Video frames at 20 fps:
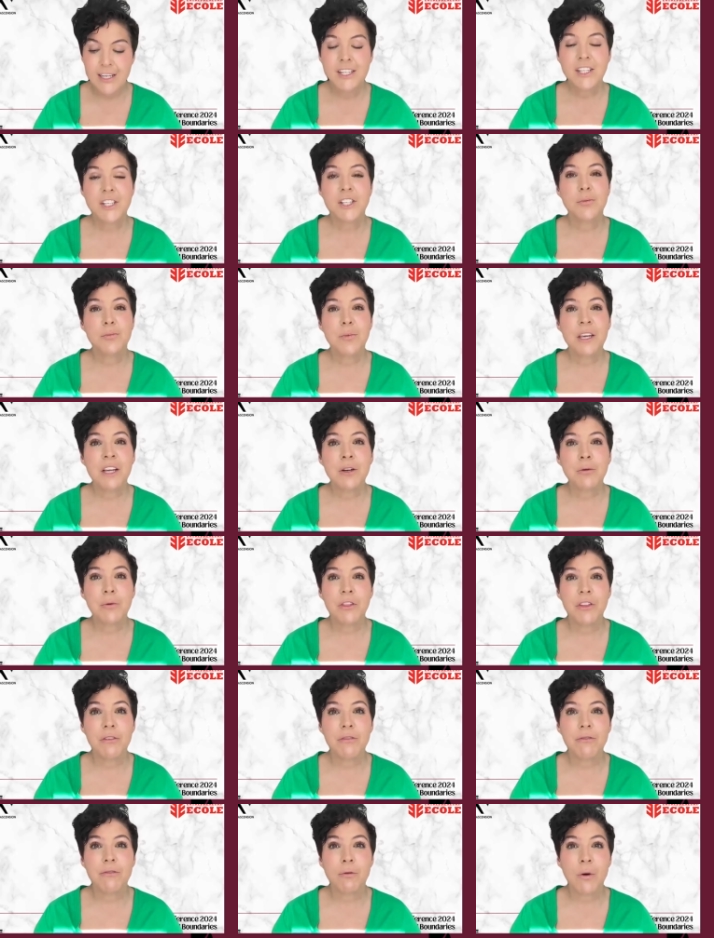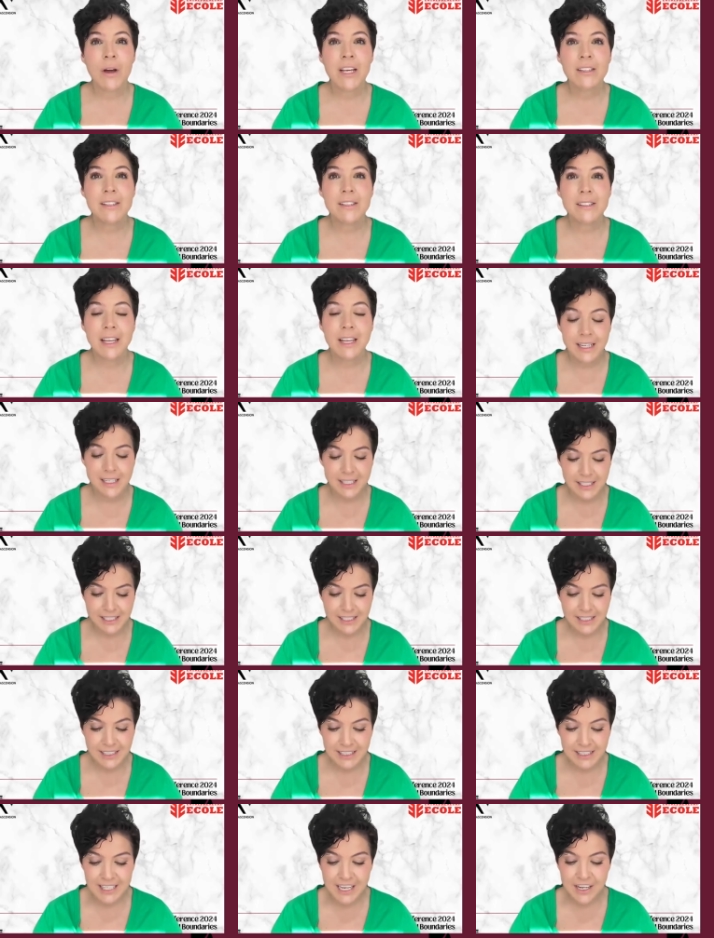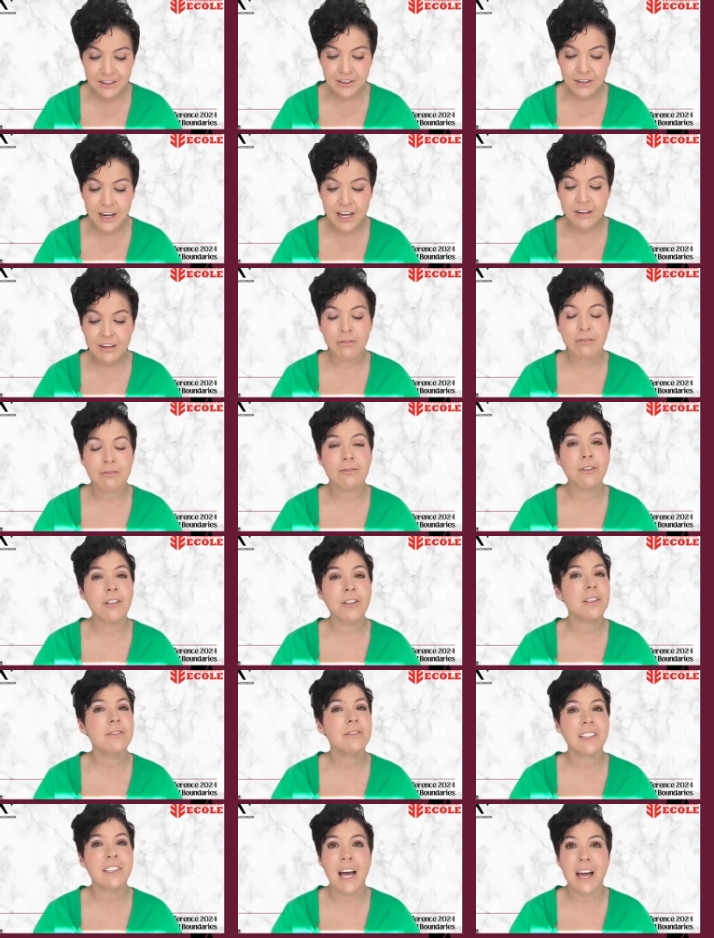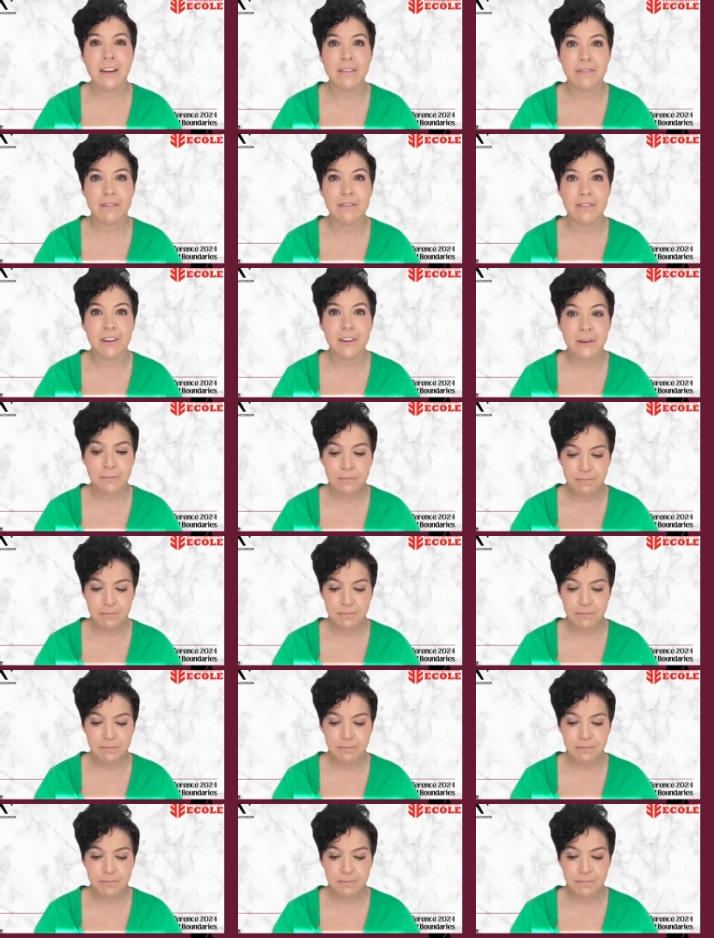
Speak with a voice that is clear and full of life.